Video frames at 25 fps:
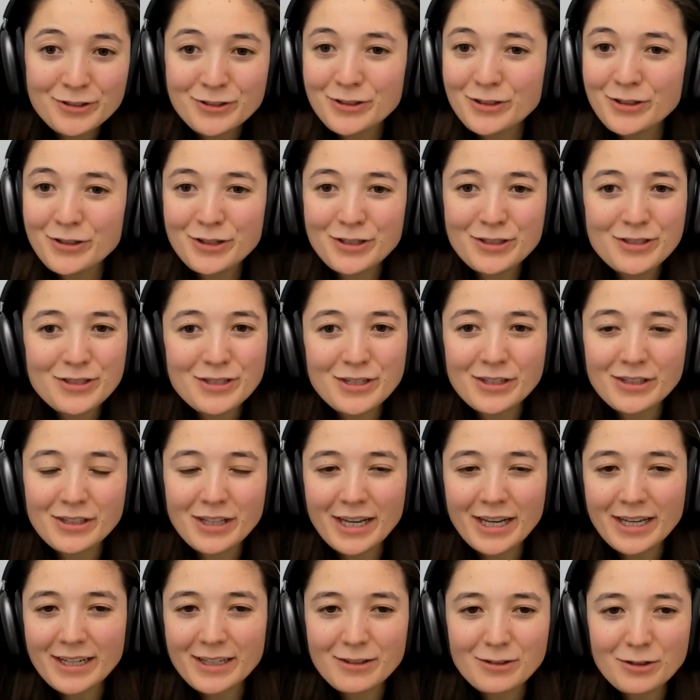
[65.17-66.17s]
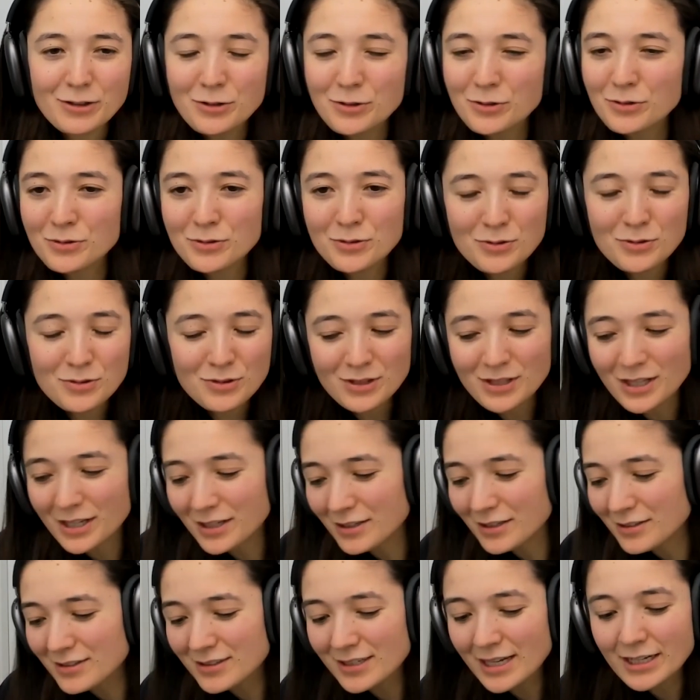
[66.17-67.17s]
So you can still like use
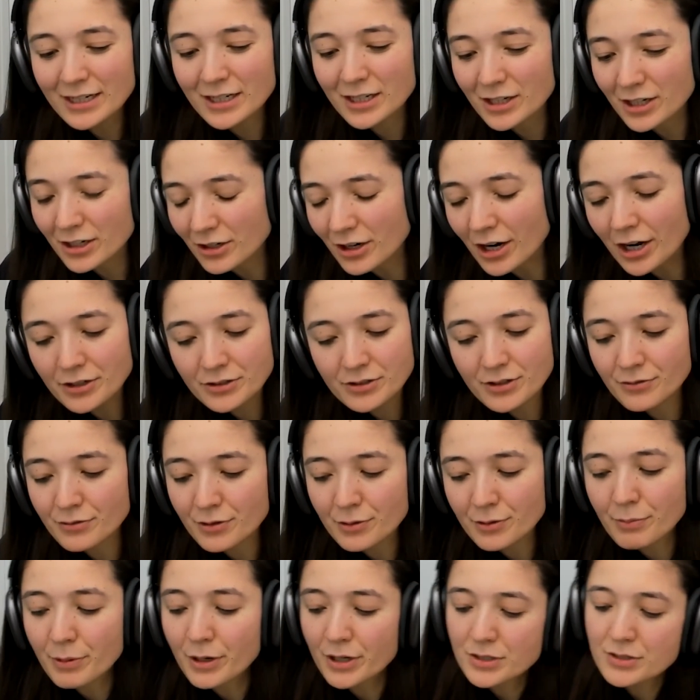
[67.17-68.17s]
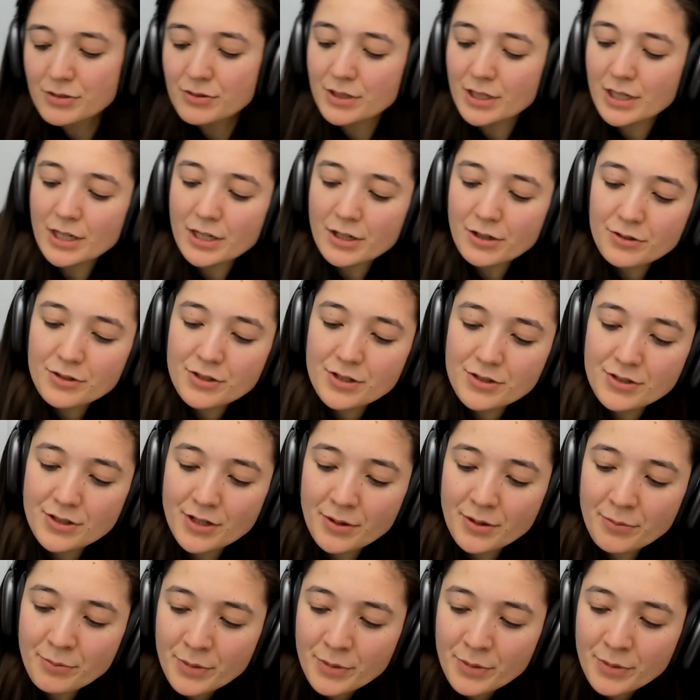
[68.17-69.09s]
this data across different parts of the ecosystem.